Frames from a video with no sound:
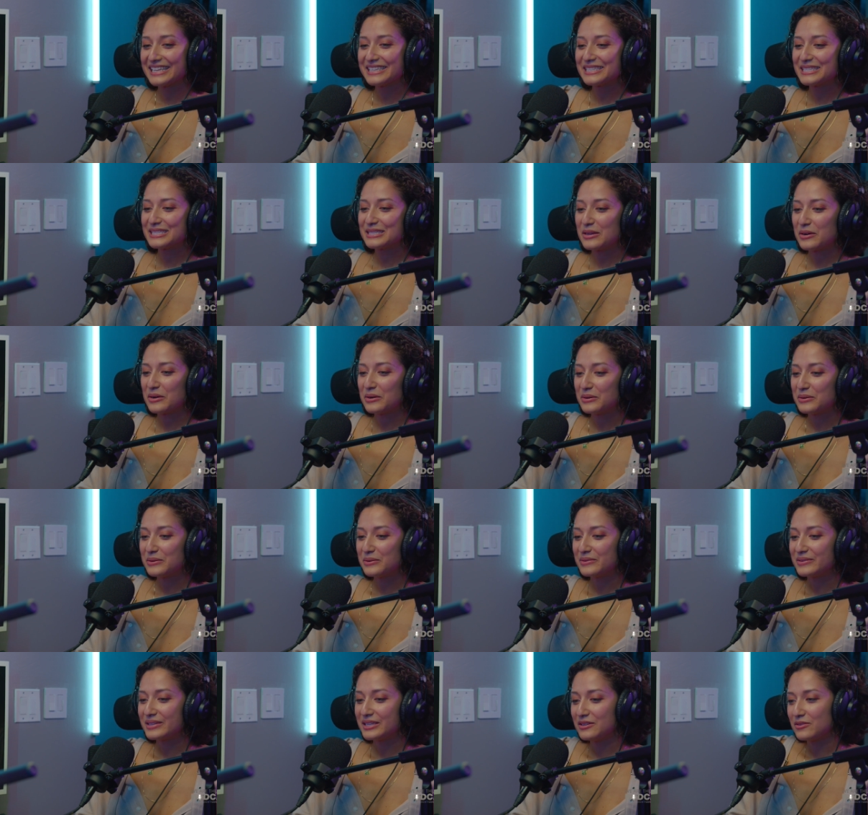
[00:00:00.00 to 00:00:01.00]

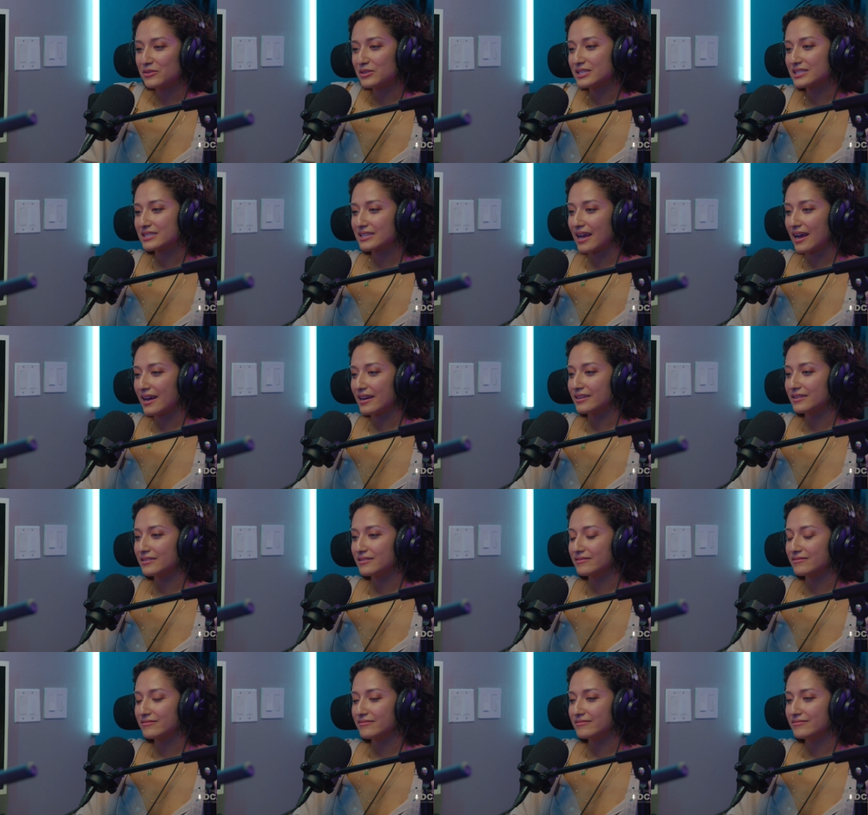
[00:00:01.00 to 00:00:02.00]
So, you know, just got
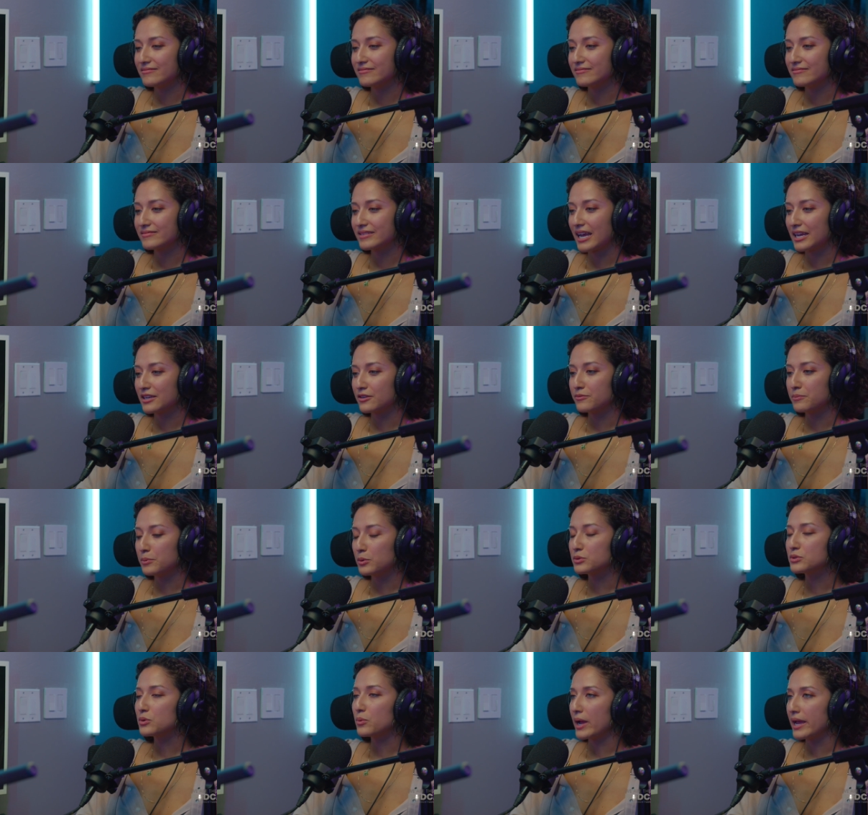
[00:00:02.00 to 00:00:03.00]
kind of
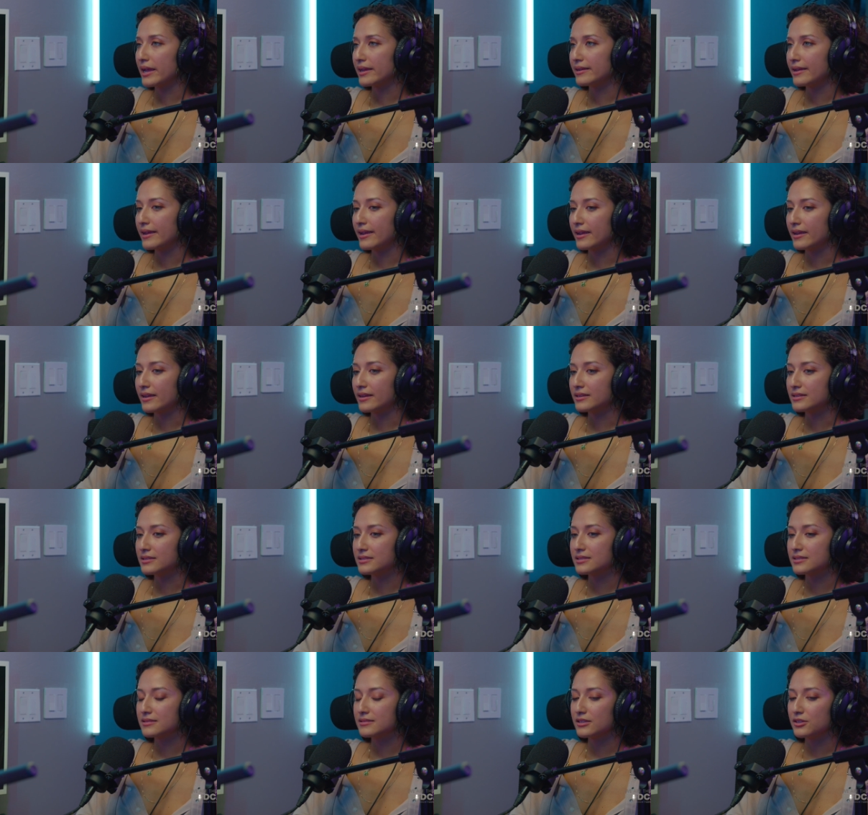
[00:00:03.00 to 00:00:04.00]
pulled away.
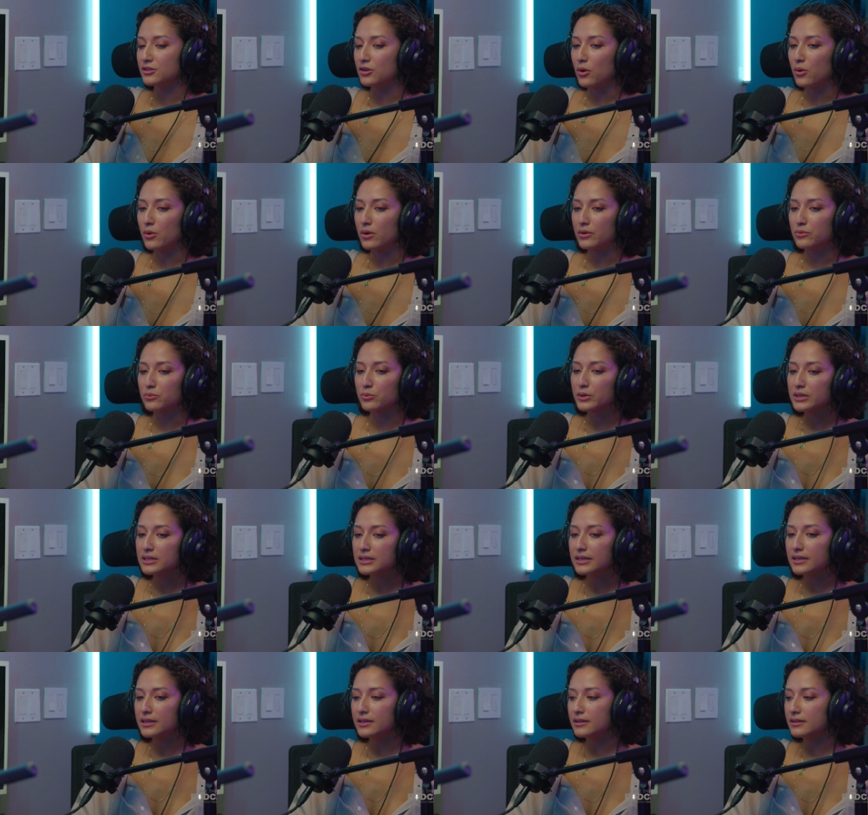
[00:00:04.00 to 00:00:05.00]
And, you know, a
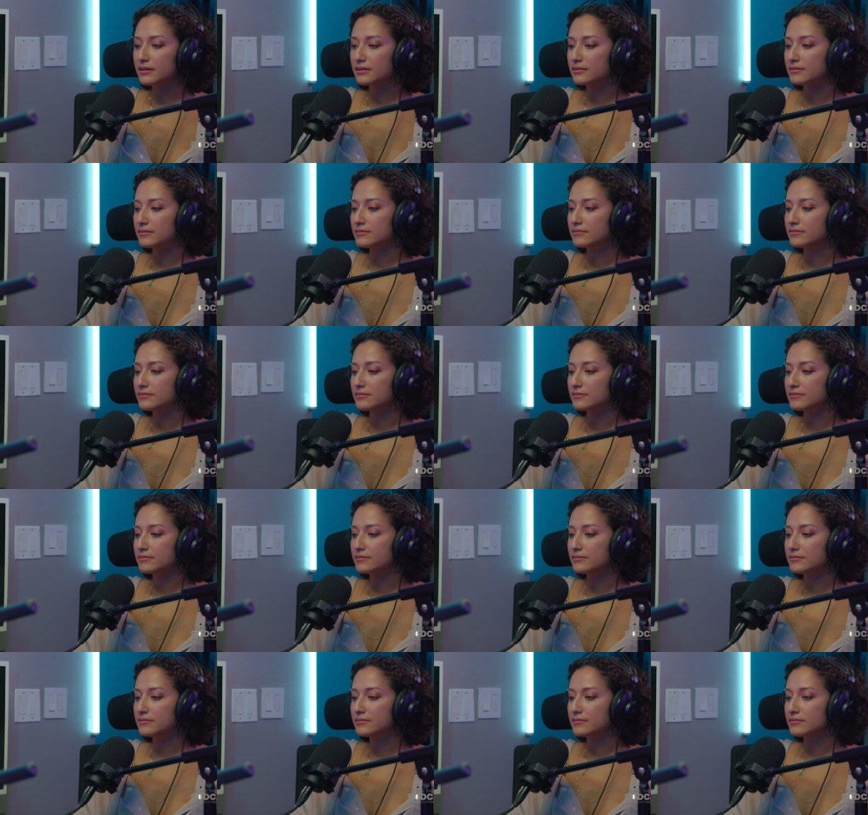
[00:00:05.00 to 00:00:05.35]
really